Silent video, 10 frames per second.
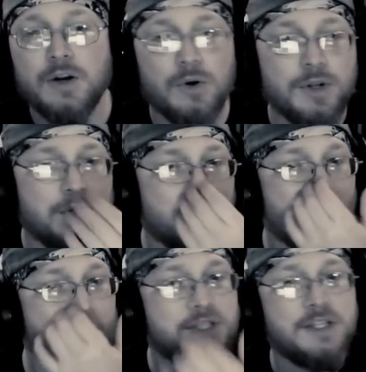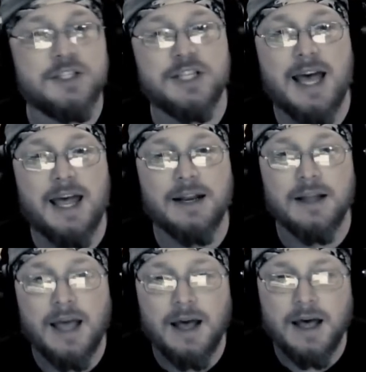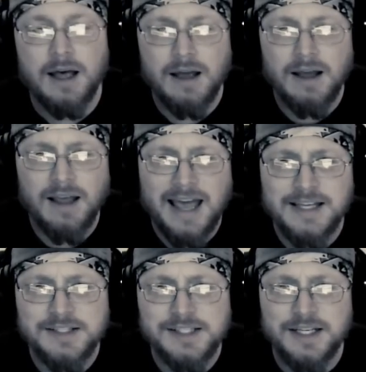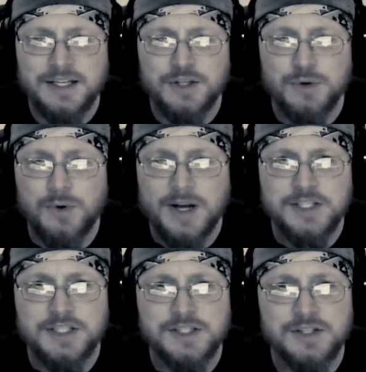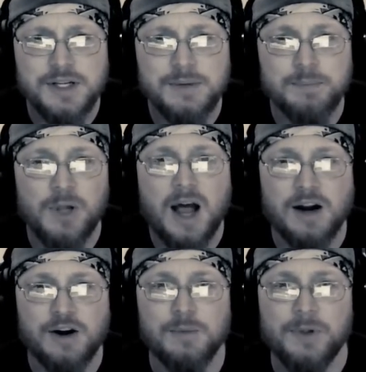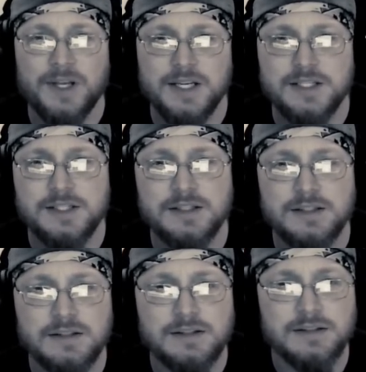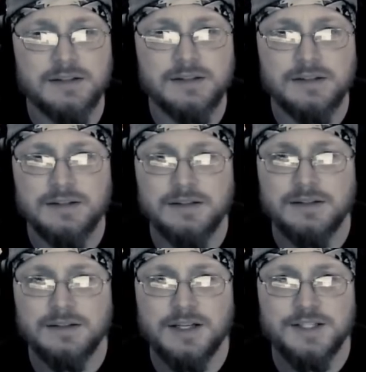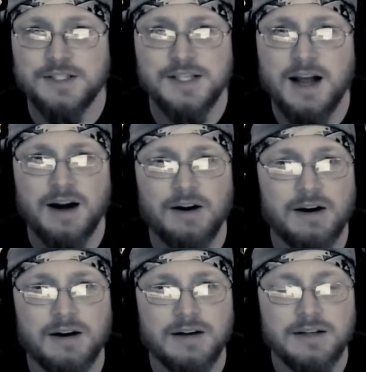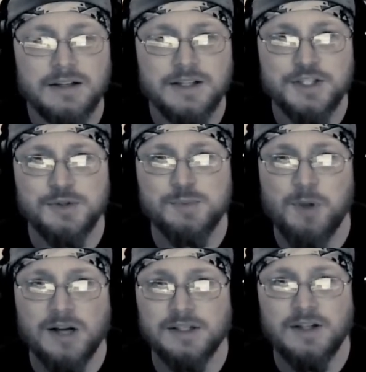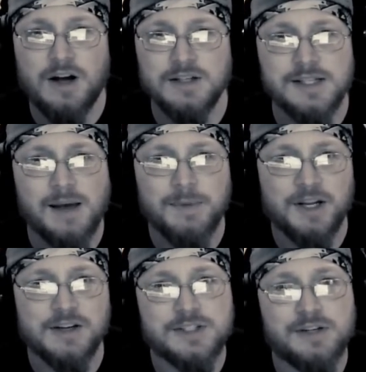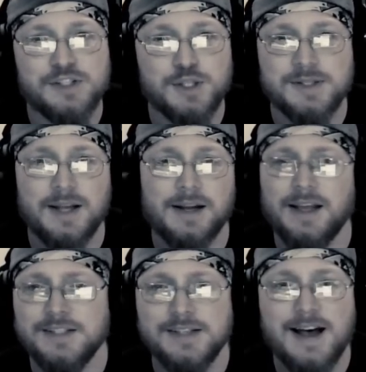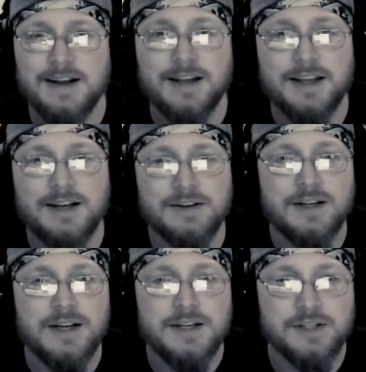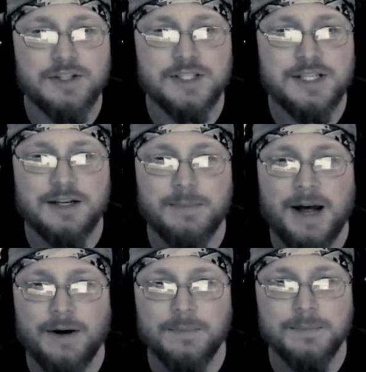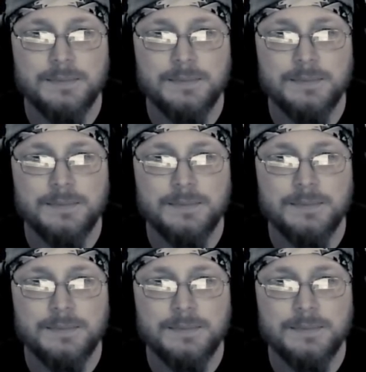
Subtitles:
Golden Unicorn is in the chat. Asking you questions, Uni. Block her, please. Because it's not her. She was blocked a long time ago, so it's just like a sock account. So just get them out.